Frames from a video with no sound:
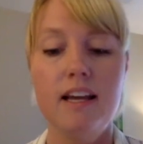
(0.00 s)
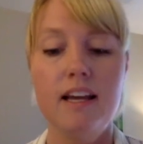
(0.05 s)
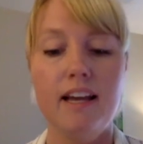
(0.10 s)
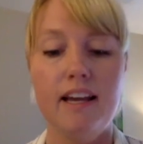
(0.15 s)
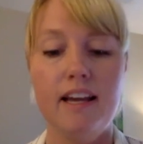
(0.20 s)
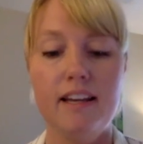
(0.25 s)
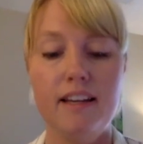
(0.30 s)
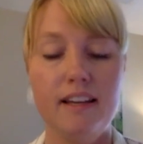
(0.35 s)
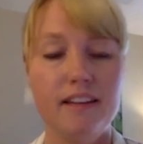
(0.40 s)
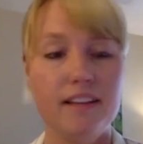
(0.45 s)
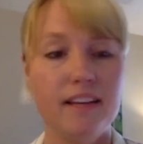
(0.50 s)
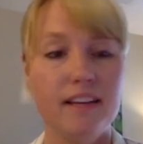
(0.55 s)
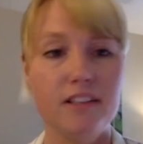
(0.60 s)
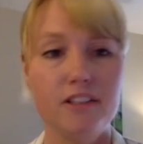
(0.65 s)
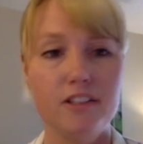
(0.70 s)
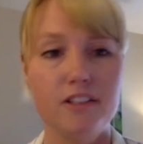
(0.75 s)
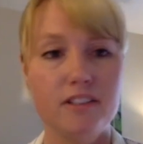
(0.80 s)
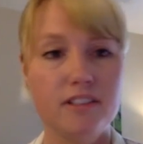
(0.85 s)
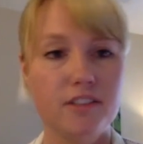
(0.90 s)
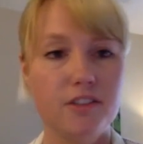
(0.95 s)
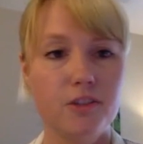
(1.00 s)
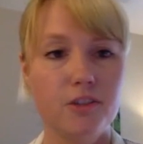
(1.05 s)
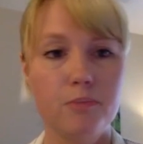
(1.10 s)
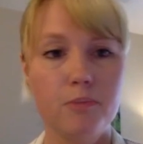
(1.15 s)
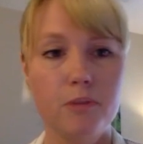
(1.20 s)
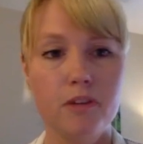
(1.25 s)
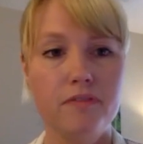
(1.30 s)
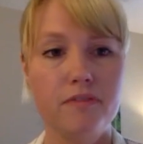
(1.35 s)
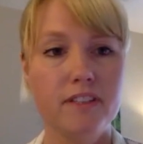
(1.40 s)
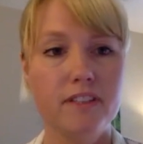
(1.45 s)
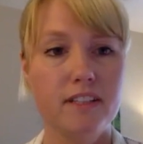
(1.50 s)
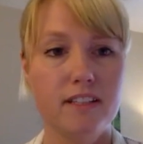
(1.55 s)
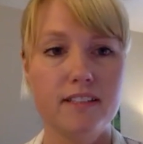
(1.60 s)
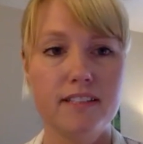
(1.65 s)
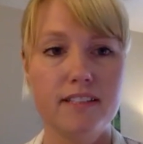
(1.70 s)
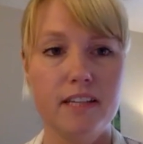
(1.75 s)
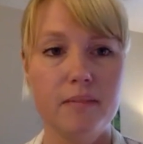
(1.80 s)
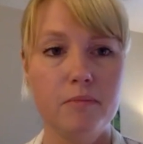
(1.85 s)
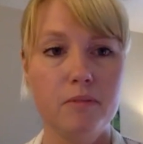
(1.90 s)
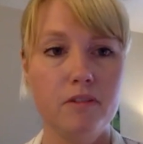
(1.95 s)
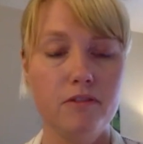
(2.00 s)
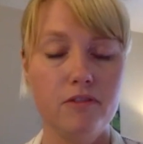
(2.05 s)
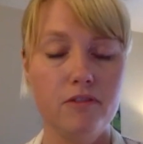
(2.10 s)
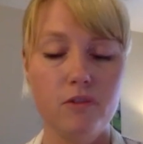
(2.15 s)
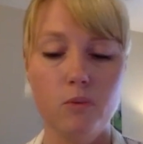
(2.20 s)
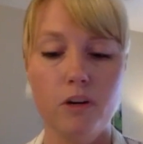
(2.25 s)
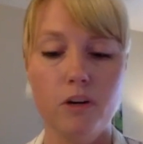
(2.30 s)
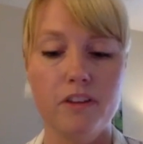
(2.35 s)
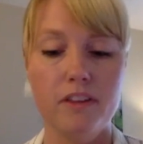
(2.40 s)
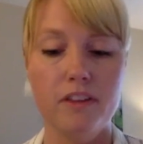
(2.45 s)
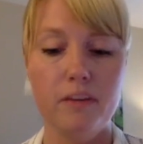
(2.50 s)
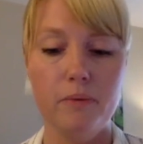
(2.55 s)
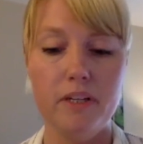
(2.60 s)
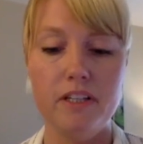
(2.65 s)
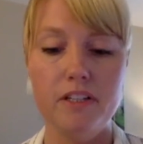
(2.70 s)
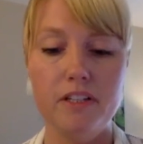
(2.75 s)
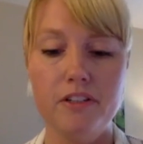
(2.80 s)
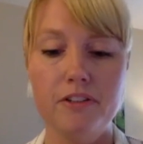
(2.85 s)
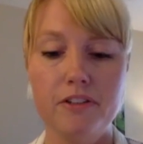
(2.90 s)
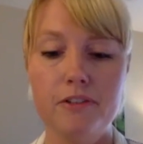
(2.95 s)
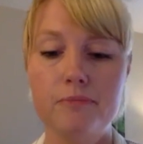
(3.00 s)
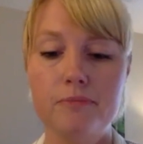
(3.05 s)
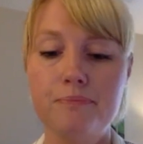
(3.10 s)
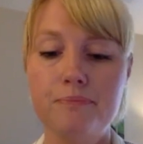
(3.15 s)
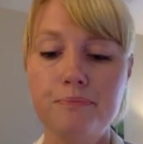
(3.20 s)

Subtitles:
And that is just such a perfect example of the work that we do.